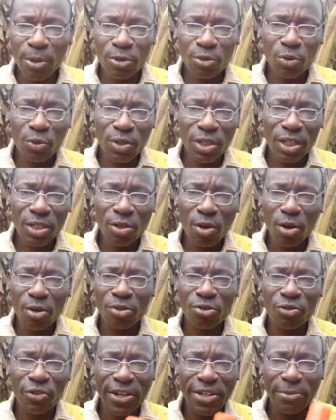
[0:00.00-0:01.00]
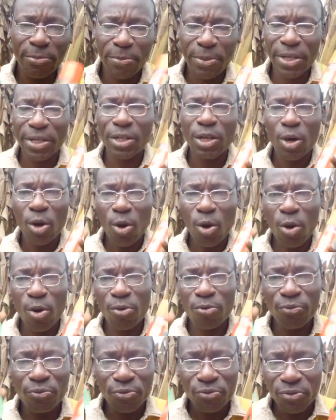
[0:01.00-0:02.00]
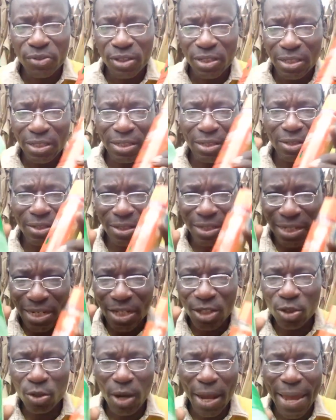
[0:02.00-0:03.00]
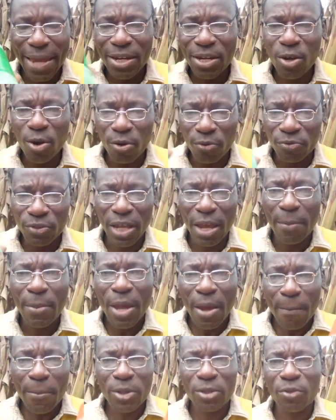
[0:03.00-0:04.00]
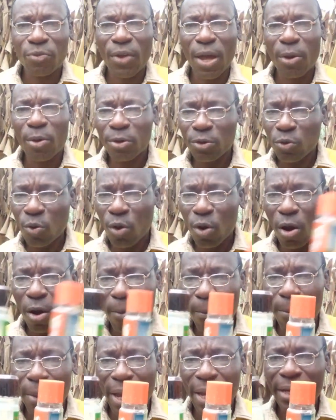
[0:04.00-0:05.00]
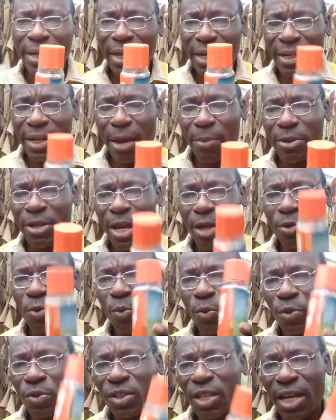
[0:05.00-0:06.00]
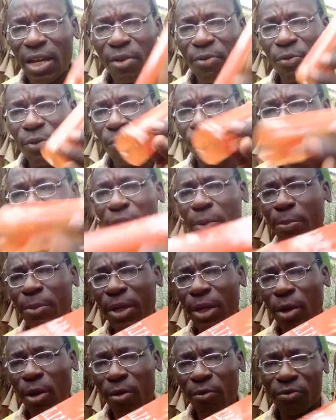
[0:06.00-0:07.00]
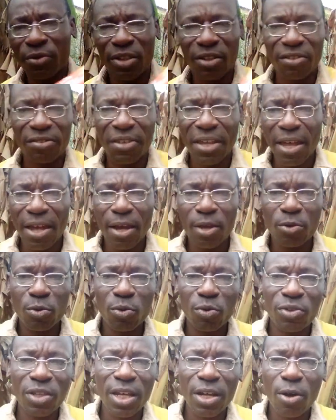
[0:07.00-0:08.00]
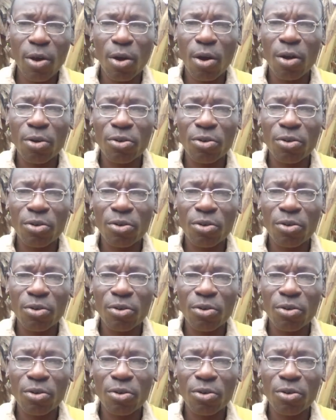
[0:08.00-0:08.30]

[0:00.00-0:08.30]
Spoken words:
but you need 100 ml of any of them. But if you are going to combine, that means that you will take 50 ml of this and you will take